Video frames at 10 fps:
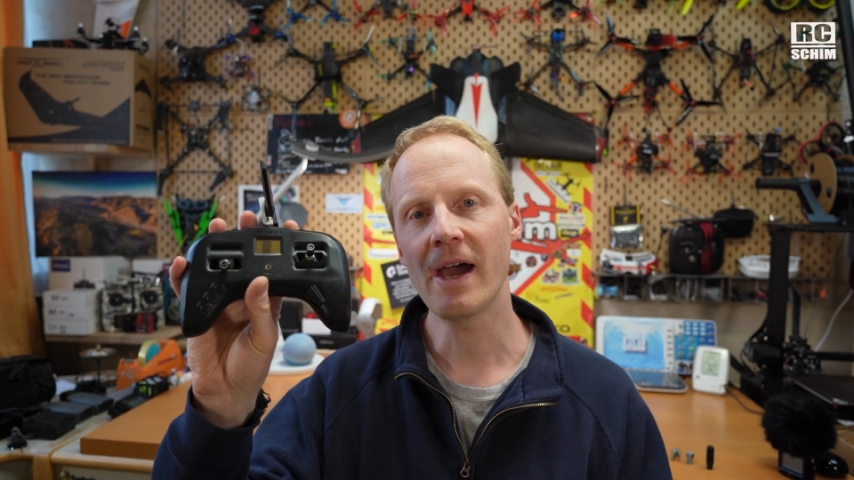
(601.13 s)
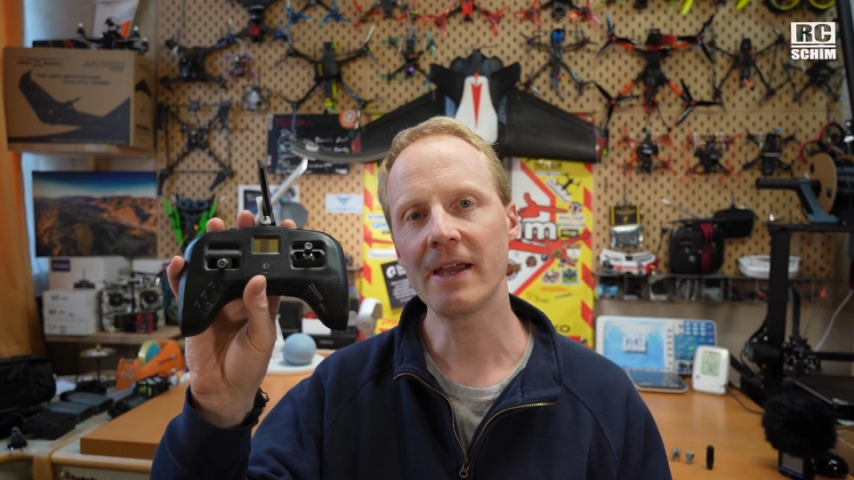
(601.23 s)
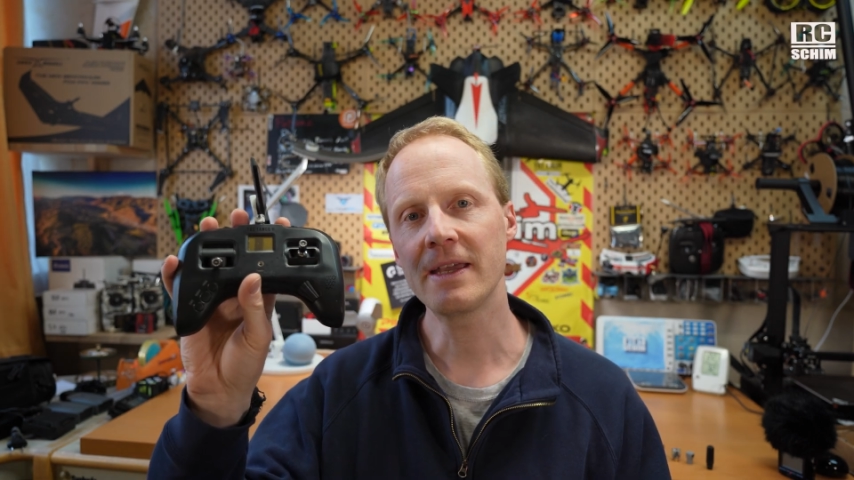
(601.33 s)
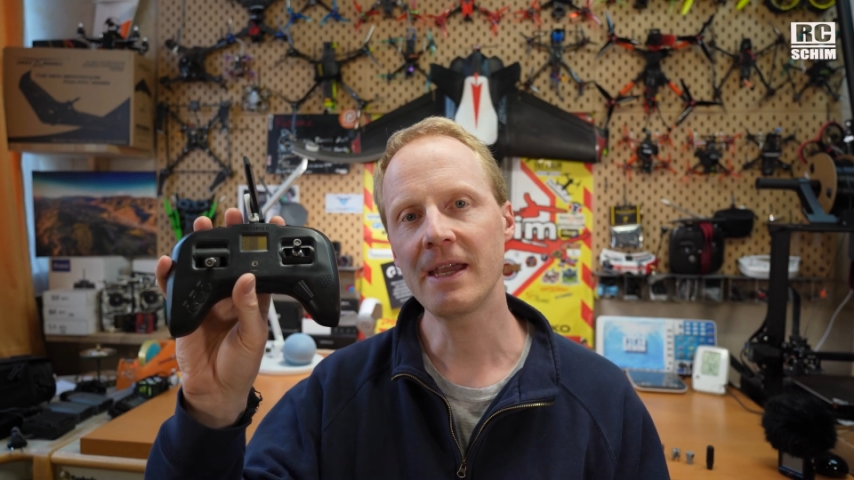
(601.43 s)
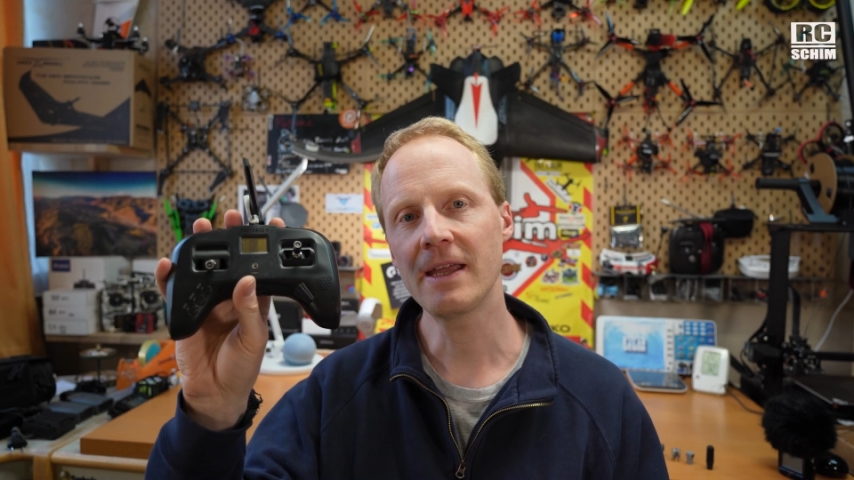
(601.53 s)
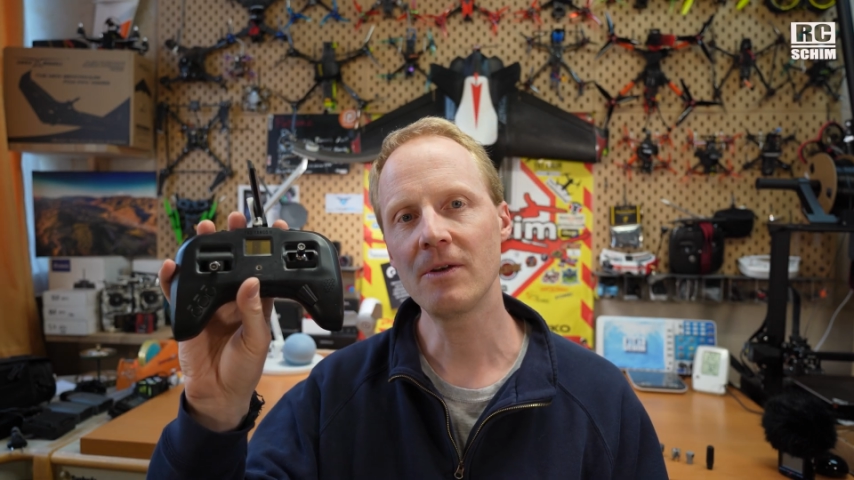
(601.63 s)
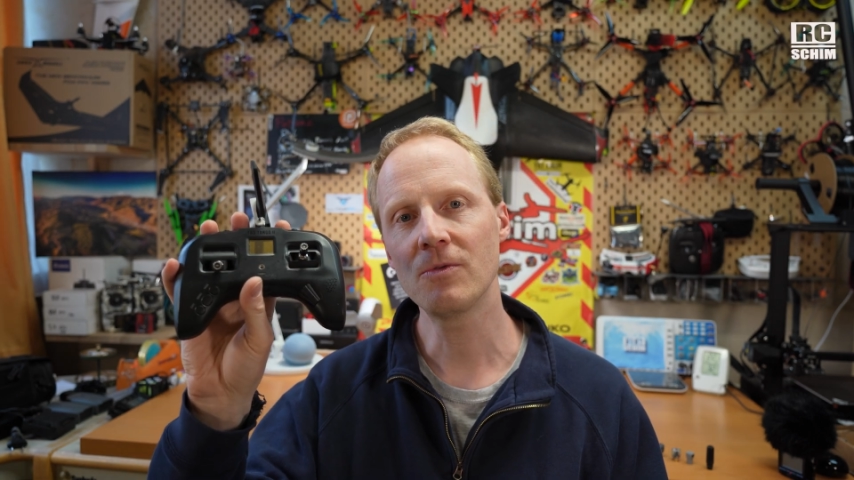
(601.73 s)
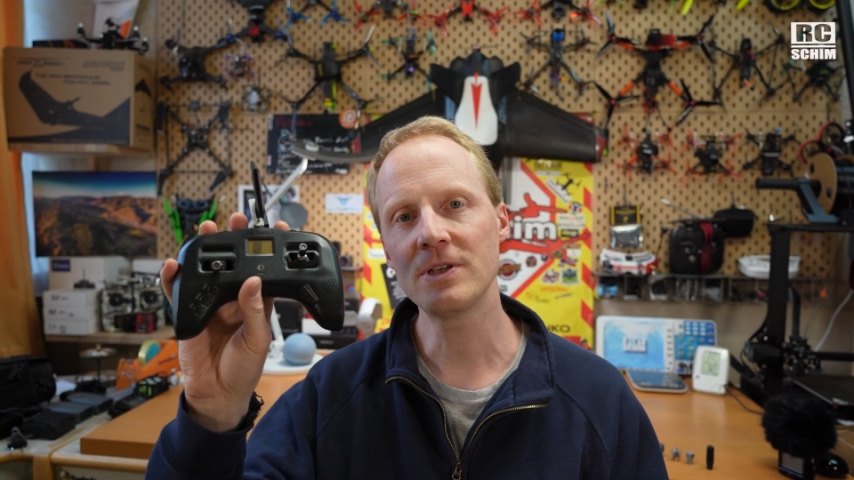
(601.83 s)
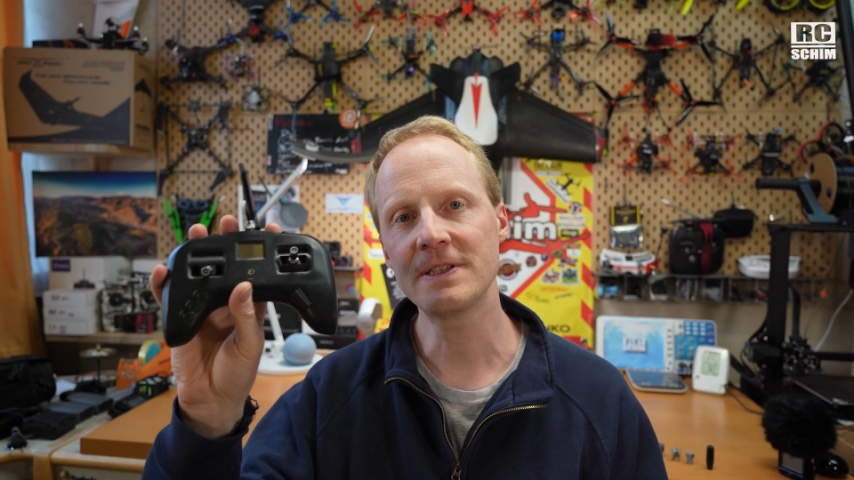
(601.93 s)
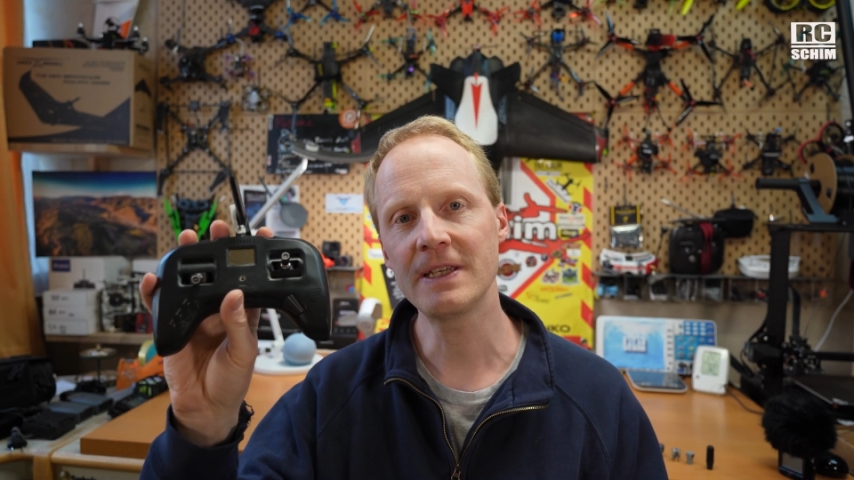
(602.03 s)
I can
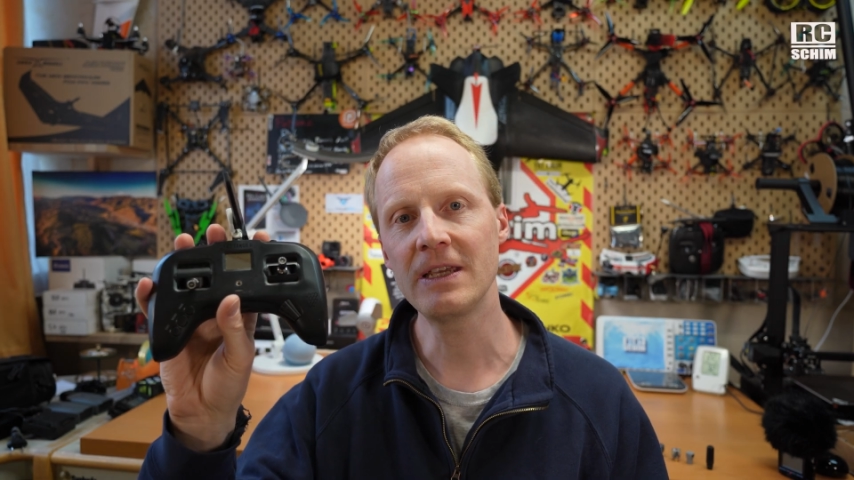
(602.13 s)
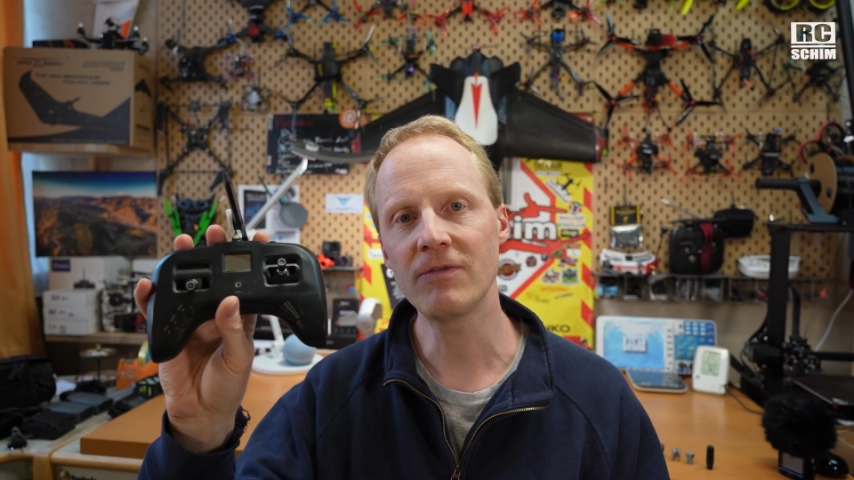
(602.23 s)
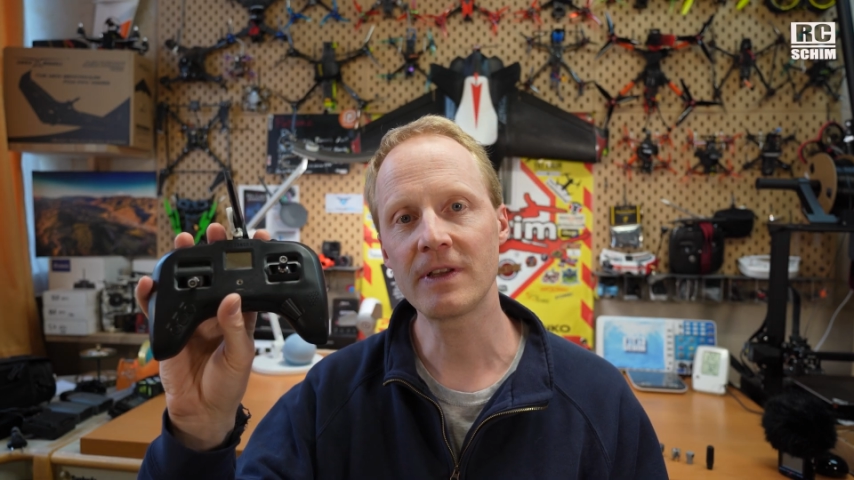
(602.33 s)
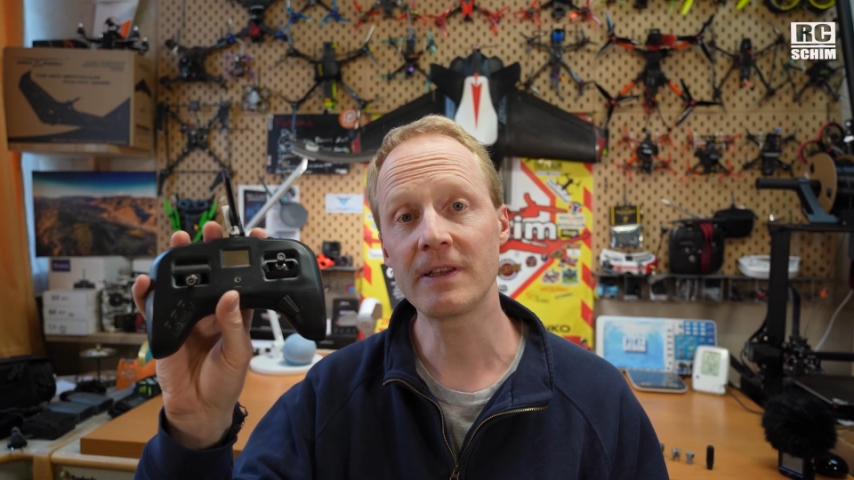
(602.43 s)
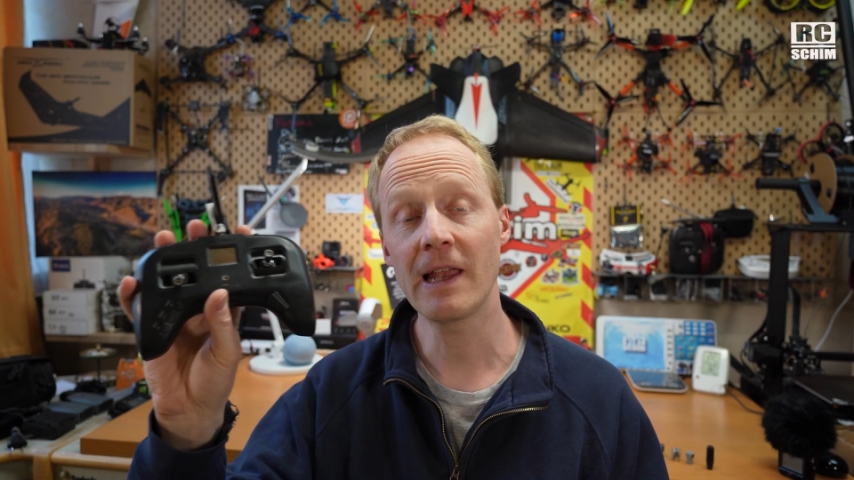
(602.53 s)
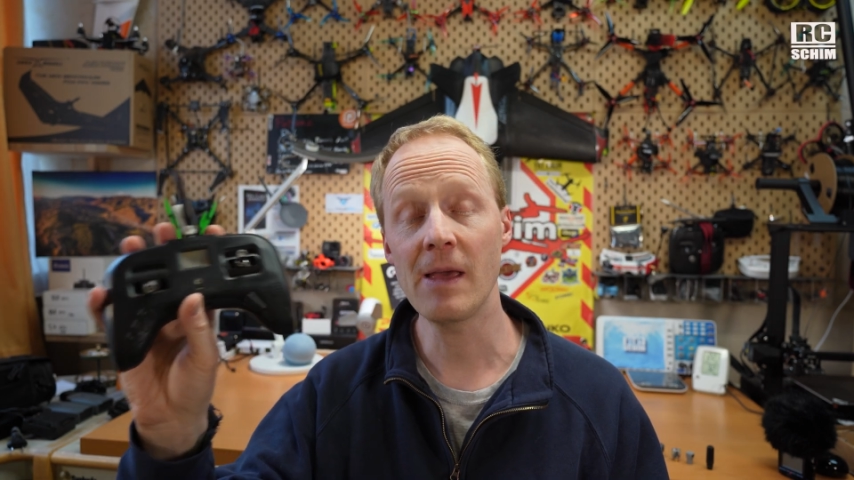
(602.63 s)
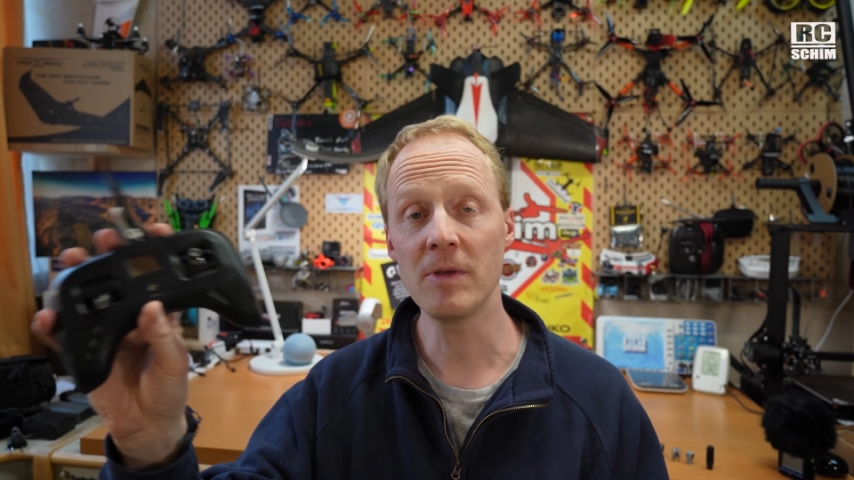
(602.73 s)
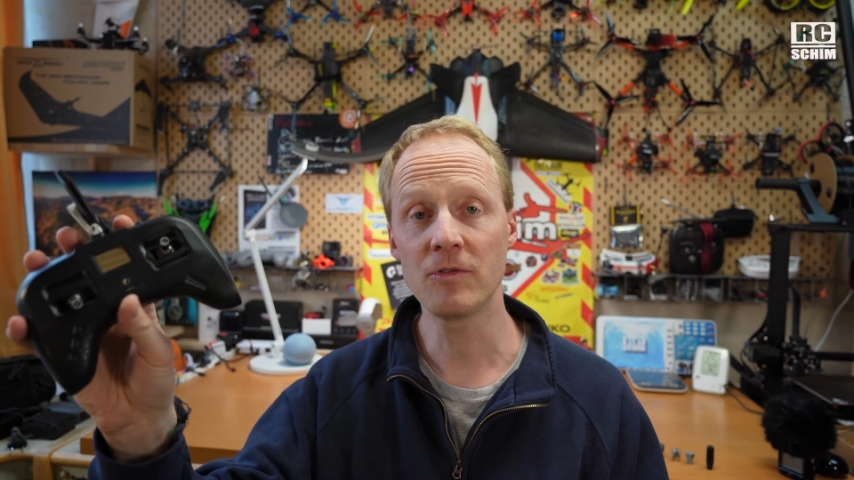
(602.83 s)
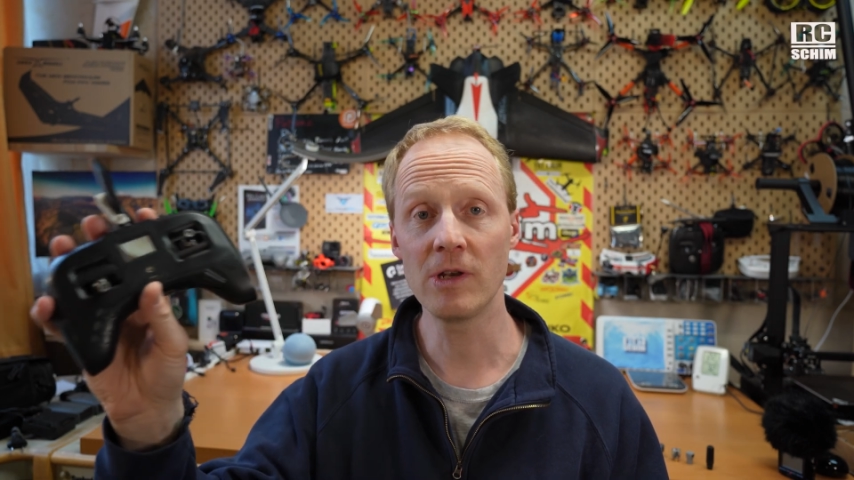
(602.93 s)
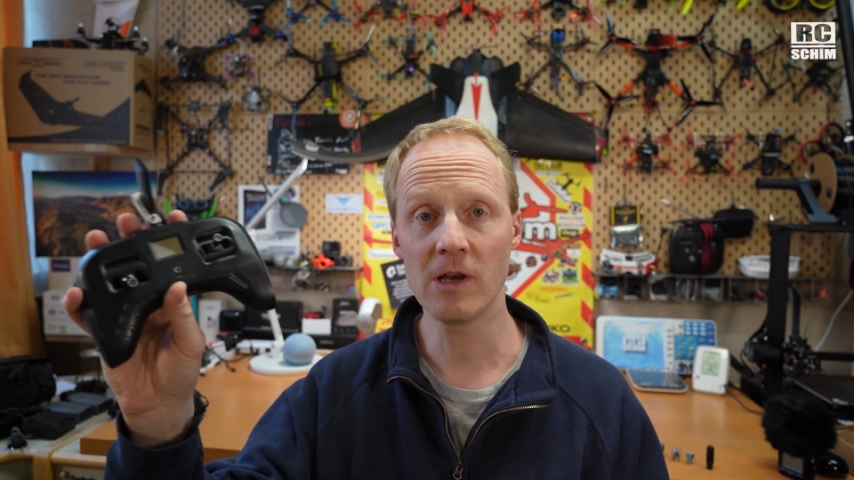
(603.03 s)
receive the telemetry